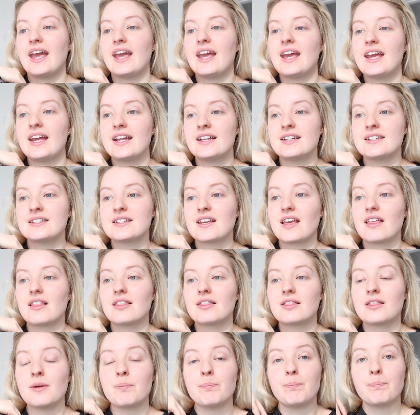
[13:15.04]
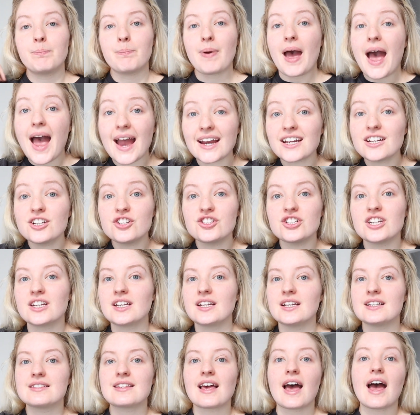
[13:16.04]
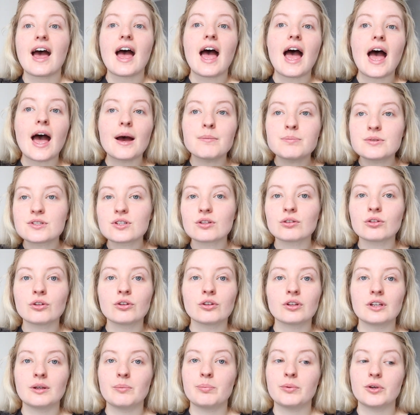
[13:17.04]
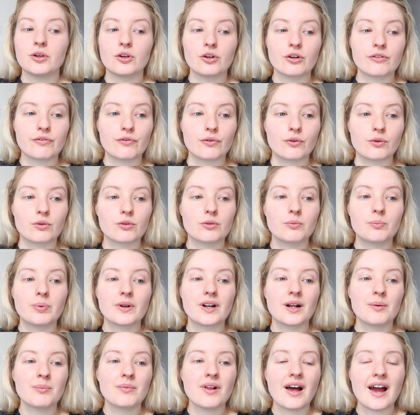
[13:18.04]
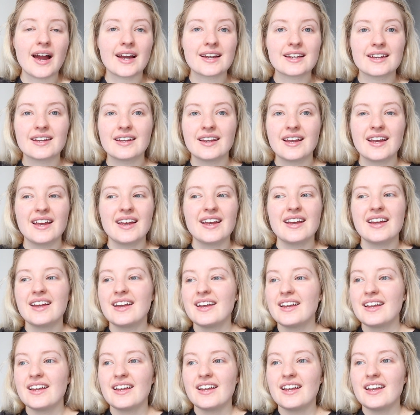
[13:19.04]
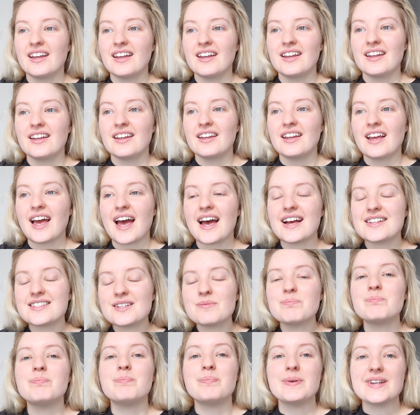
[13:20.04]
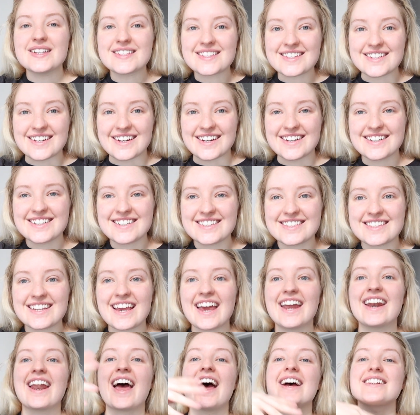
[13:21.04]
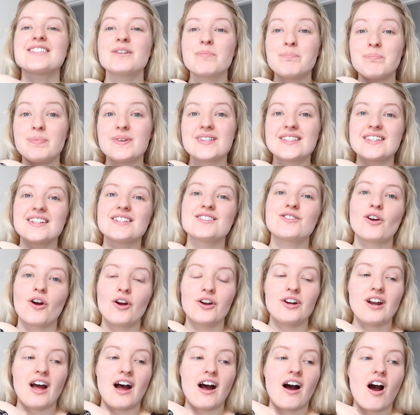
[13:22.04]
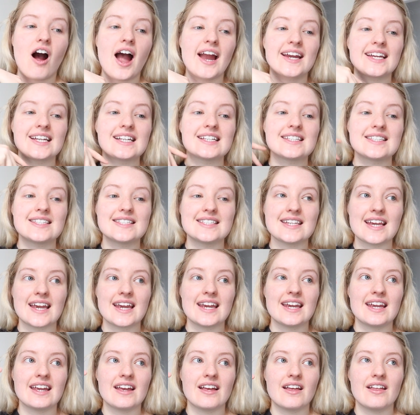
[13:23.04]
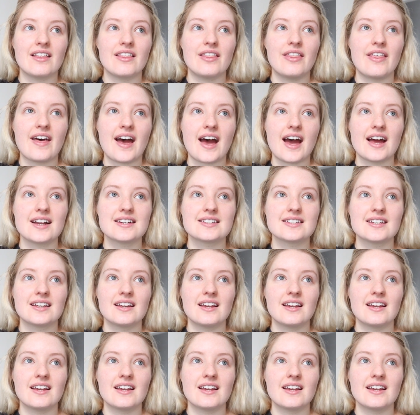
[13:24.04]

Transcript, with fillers: and the packaging is absolutely beautiful, but I'm like, as a business and as a business owner, I can see that